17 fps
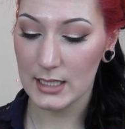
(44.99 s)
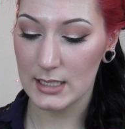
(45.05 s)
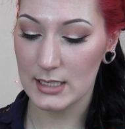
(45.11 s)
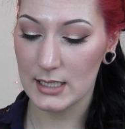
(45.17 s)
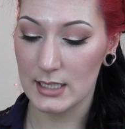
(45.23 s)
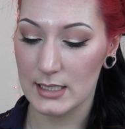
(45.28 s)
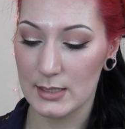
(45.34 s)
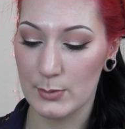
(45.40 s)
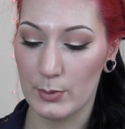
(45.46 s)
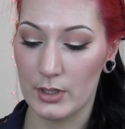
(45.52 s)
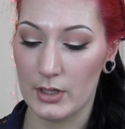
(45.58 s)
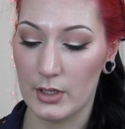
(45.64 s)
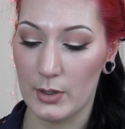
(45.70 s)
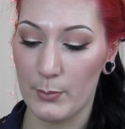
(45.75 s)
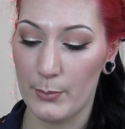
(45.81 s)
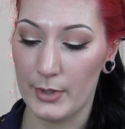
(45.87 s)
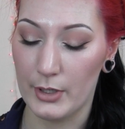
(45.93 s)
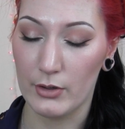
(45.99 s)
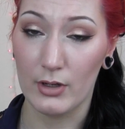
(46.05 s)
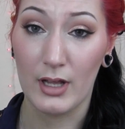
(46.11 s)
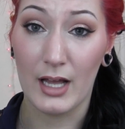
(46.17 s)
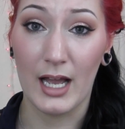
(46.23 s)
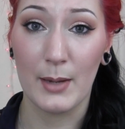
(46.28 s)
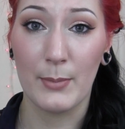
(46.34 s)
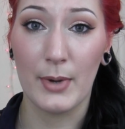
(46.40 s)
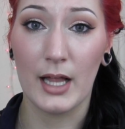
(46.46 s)
This is one of their mineral
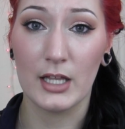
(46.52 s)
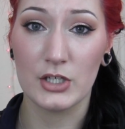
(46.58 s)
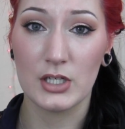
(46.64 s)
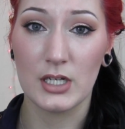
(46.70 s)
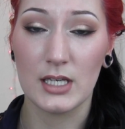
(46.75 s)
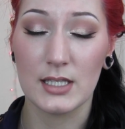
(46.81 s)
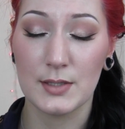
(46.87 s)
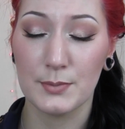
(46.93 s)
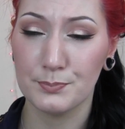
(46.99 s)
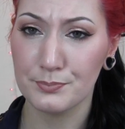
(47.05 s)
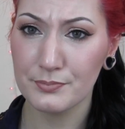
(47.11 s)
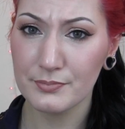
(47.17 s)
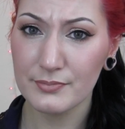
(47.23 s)
eye polishes.